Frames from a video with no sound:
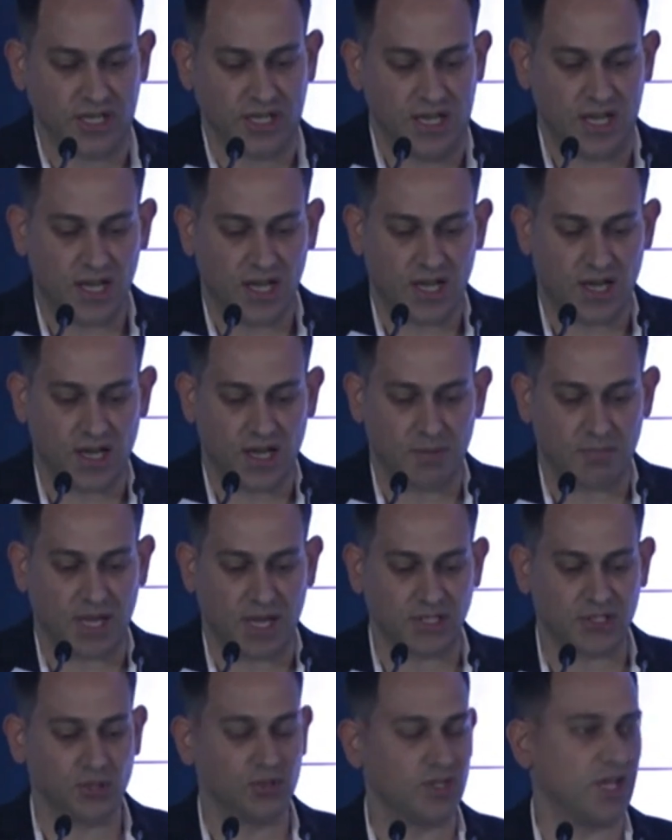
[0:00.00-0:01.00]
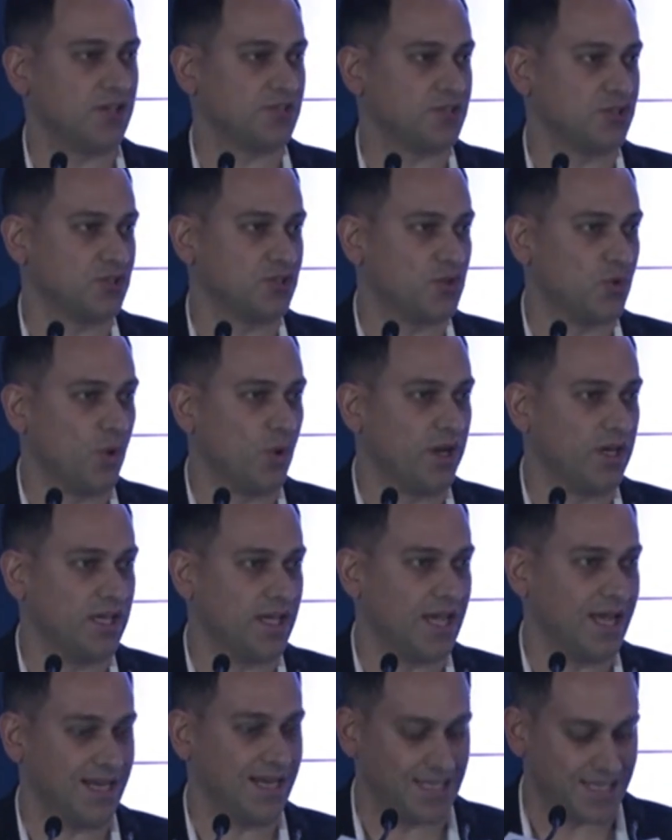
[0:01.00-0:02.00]
by 2020,
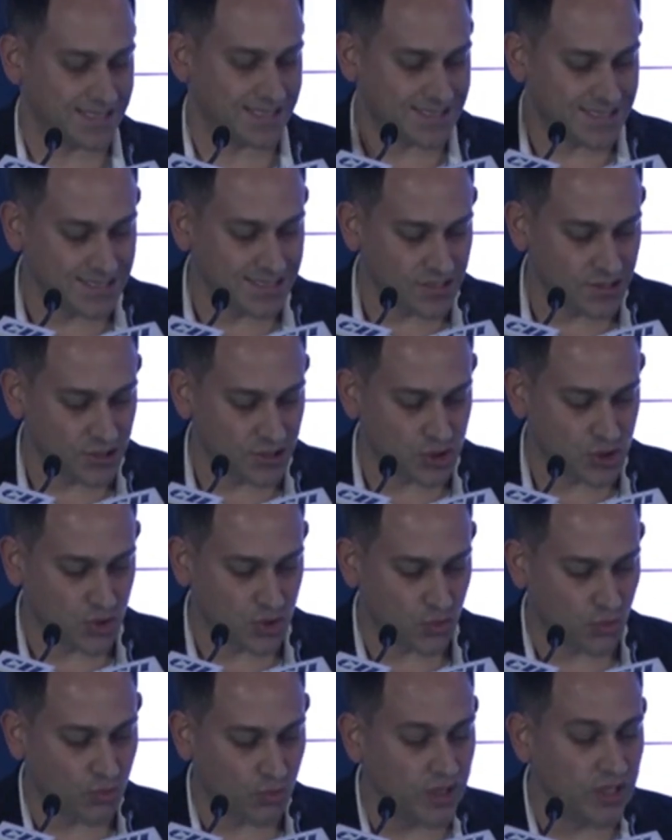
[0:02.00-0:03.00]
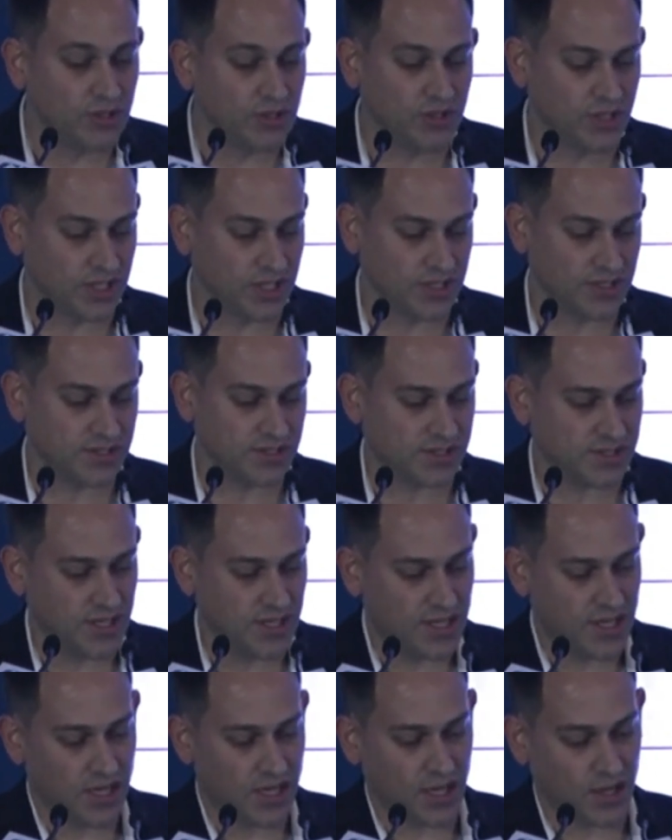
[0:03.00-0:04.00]
and it gets into the trillions
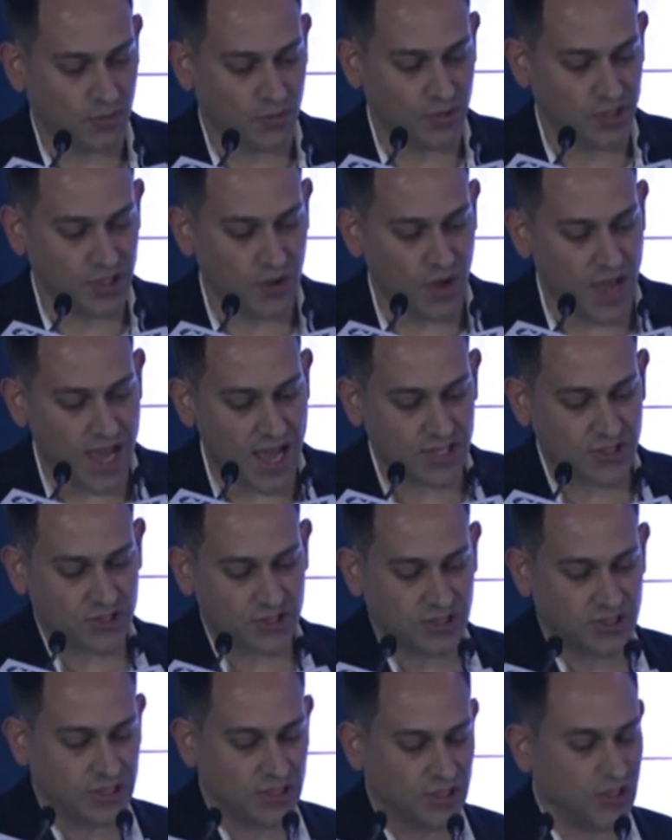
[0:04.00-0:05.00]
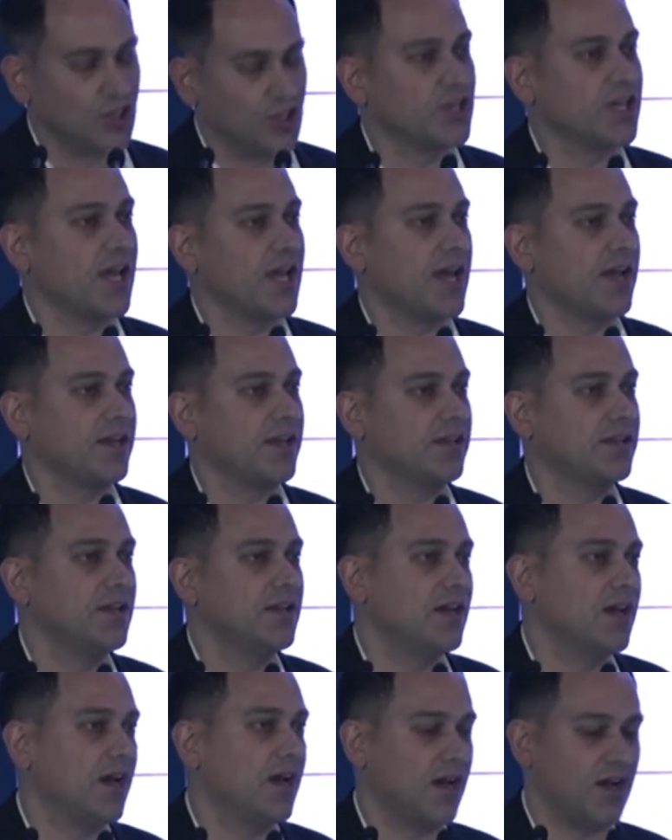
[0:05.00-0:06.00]
when you actually look at it
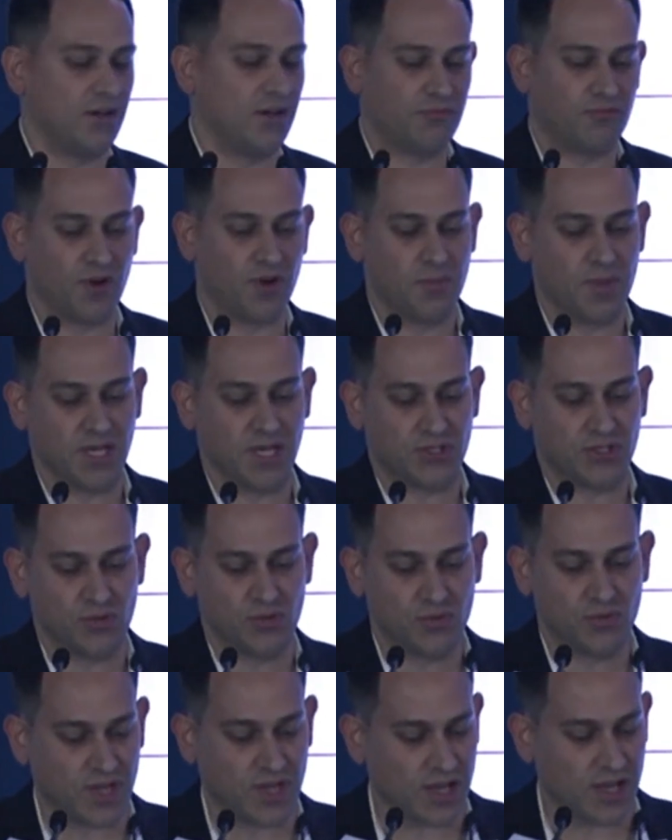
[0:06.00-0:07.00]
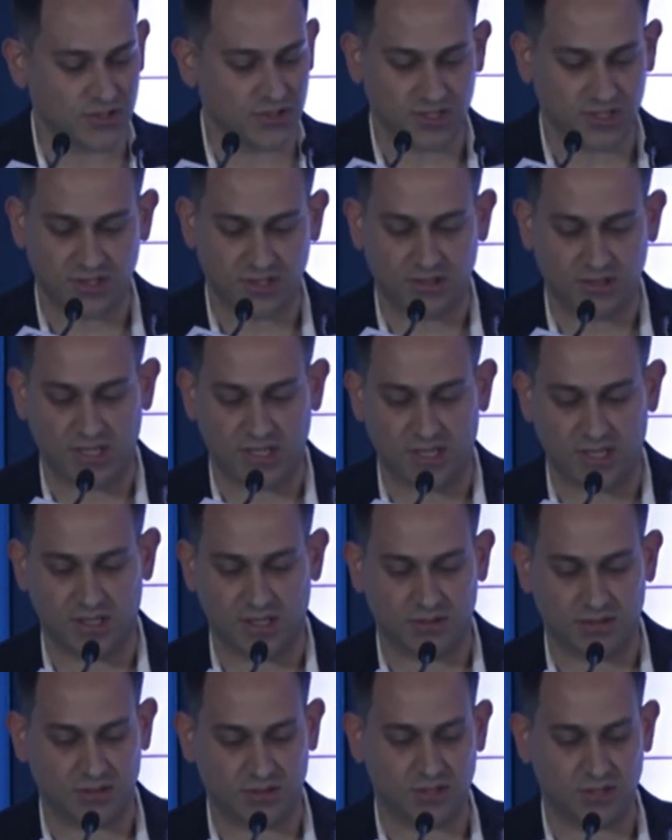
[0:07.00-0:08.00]
from a
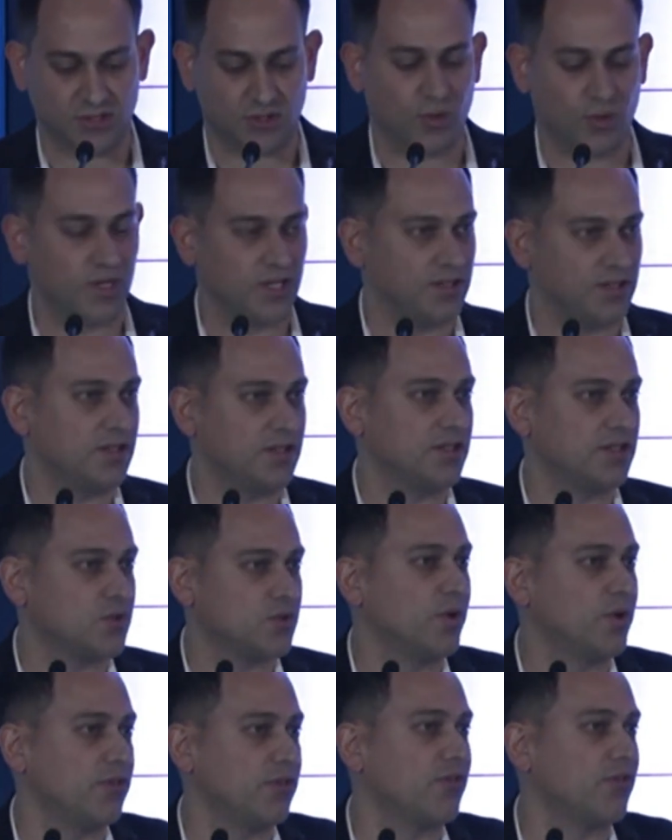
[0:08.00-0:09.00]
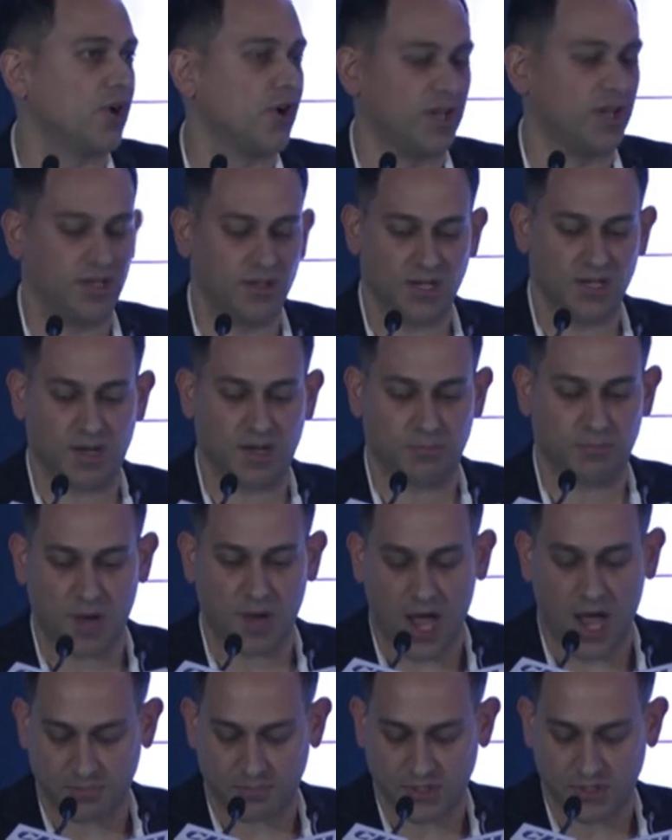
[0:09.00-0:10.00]
2030
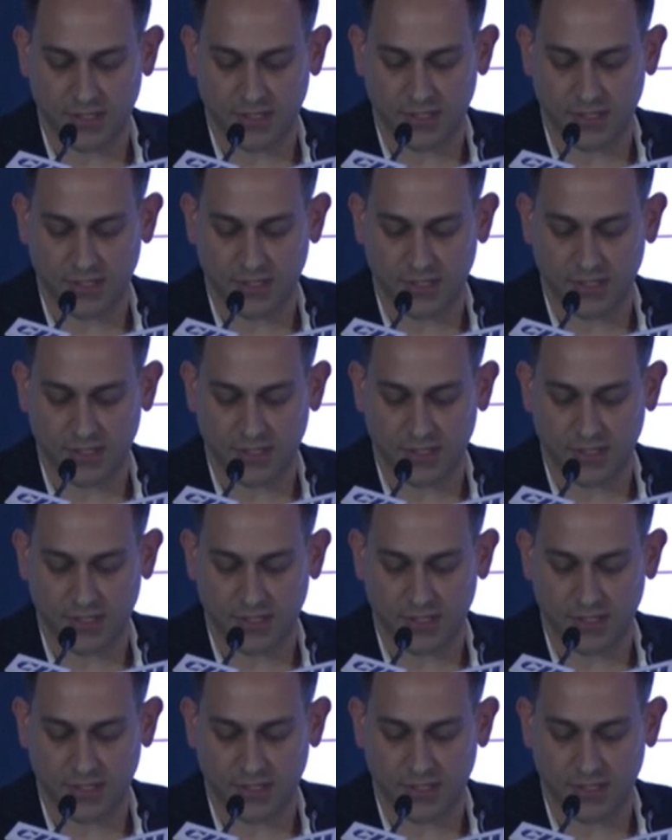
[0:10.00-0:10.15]
optic.